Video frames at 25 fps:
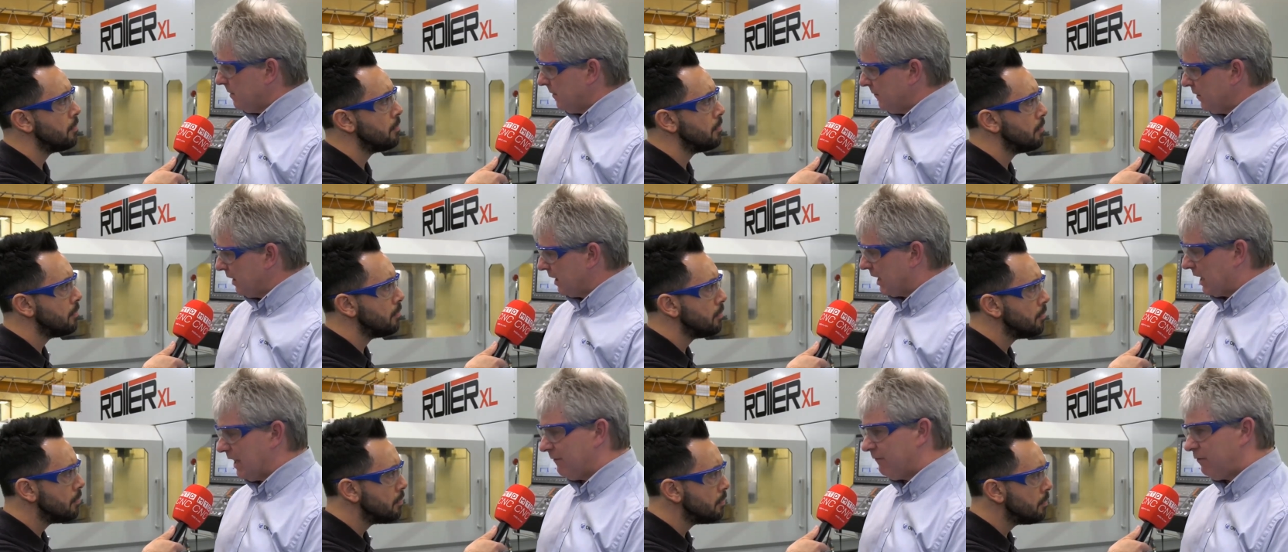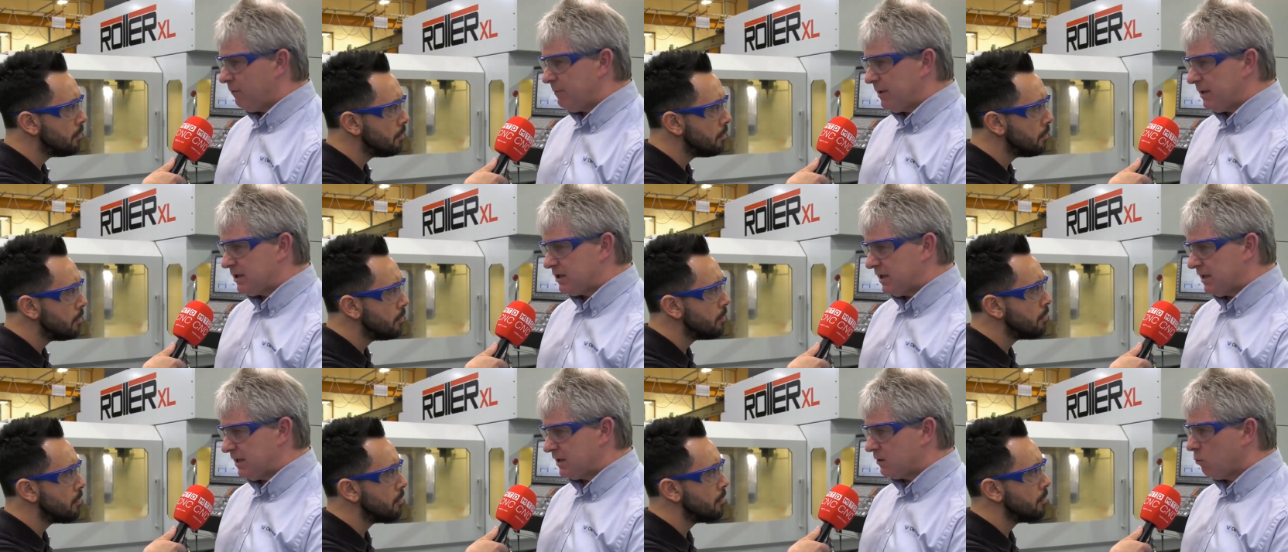Speaker 1: and the clever
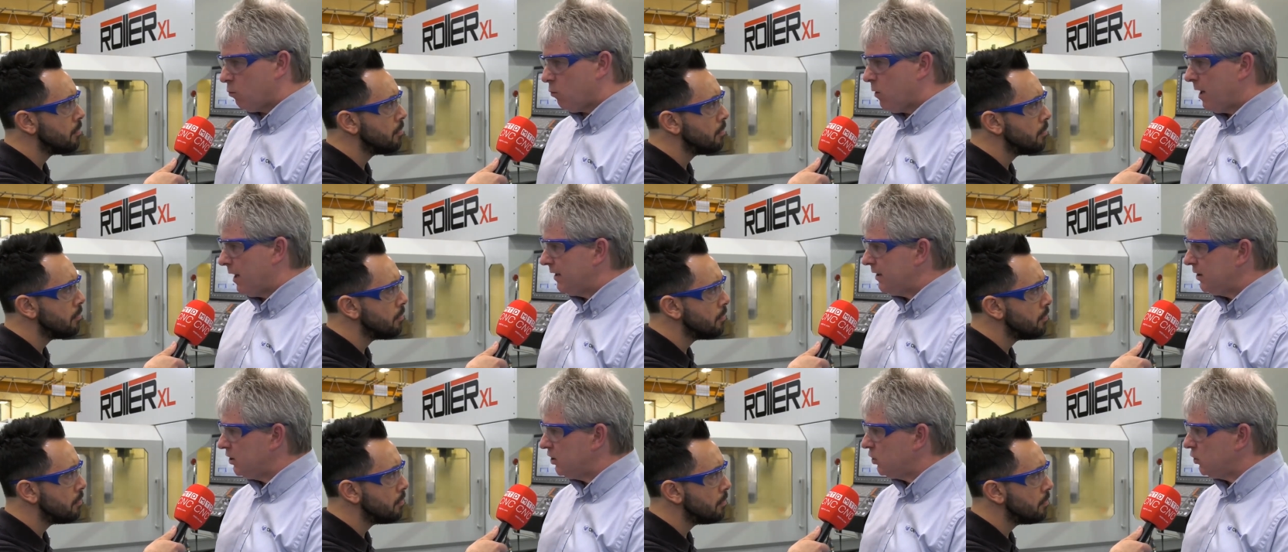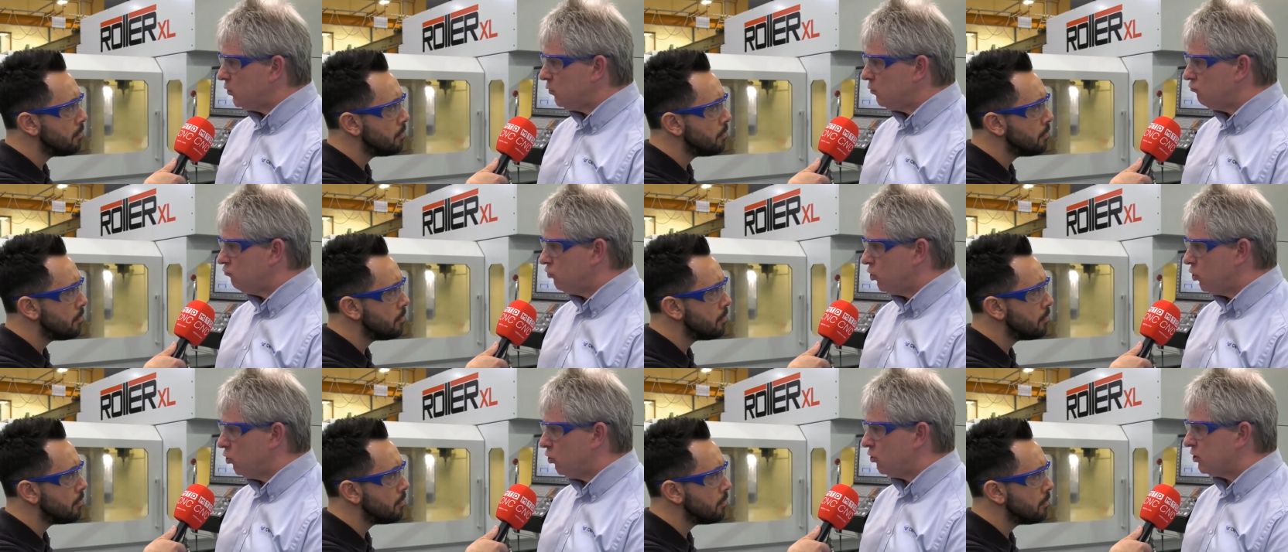bit is when you
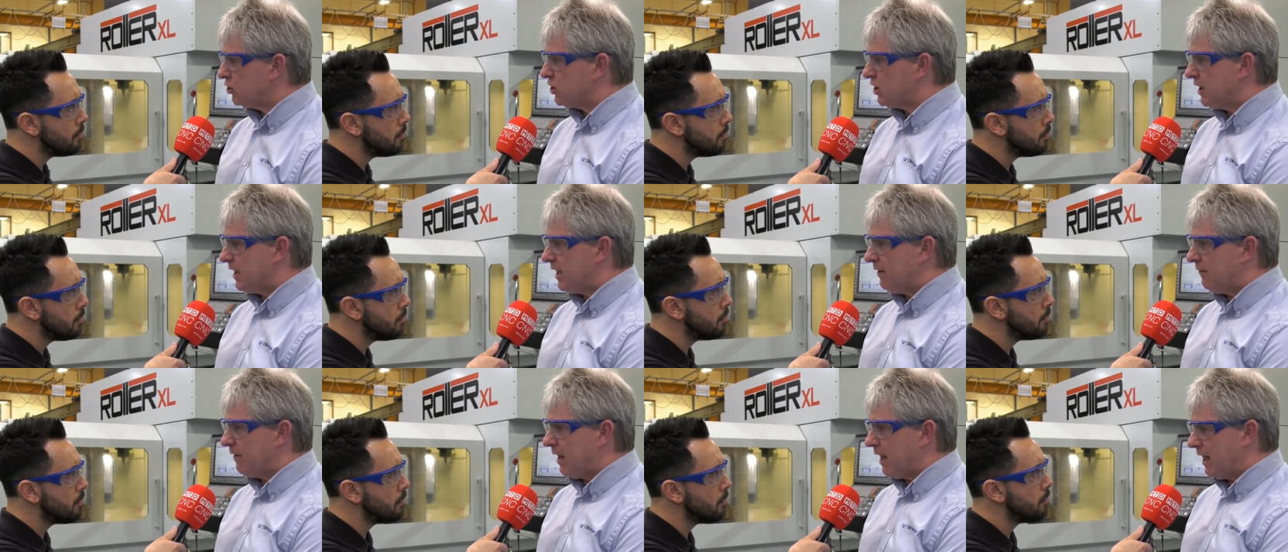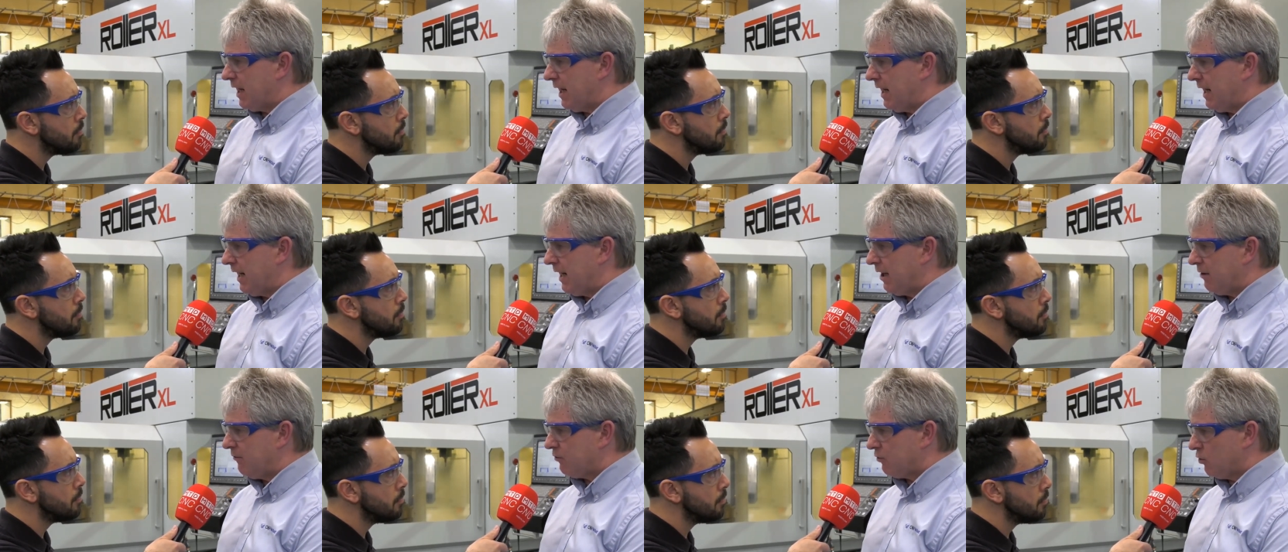rotate that
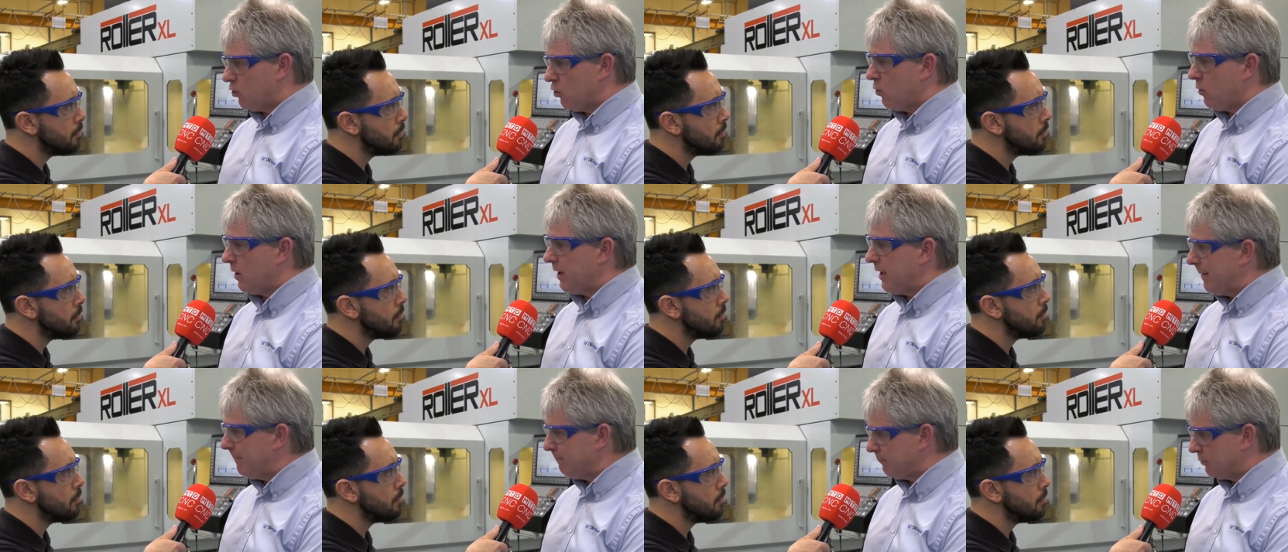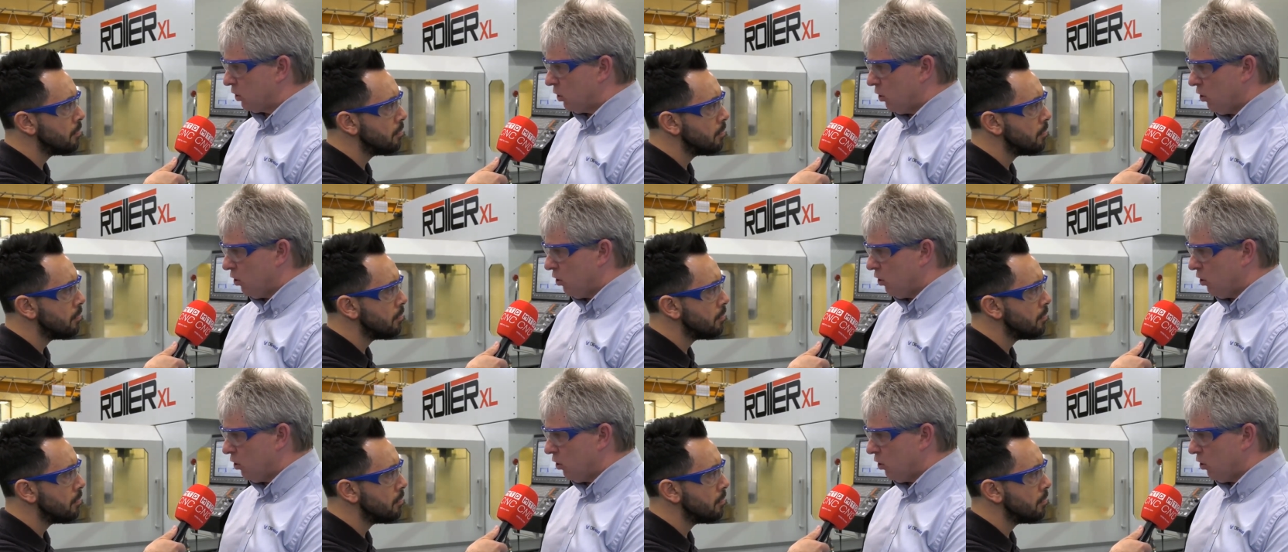head through an M